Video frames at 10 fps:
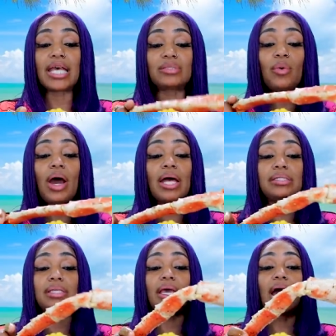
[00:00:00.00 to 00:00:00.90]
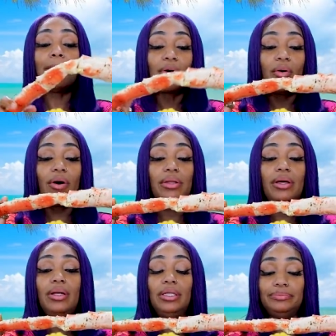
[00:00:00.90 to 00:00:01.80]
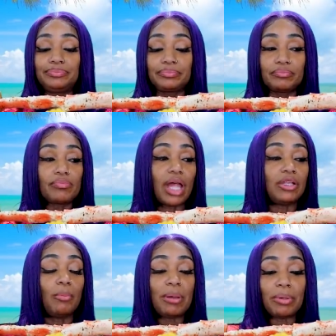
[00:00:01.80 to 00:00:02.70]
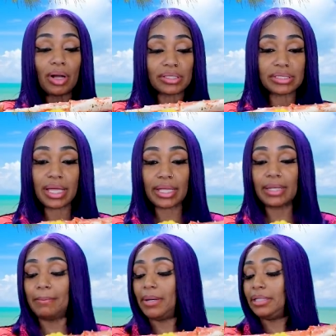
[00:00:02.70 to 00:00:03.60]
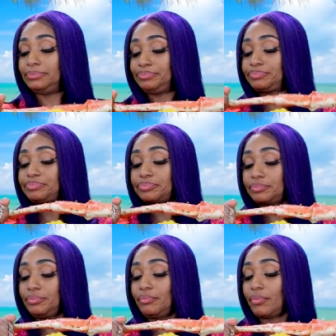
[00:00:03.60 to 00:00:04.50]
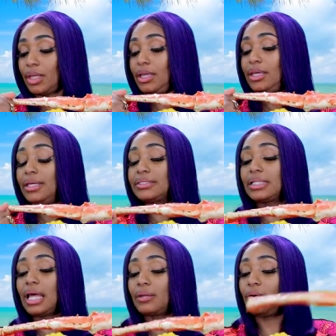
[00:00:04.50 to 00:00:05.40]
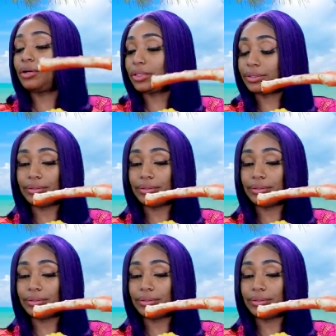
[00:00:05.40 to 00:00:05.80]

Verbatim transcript: that's why I said I'm going I know people don't understand it but it is a lot of work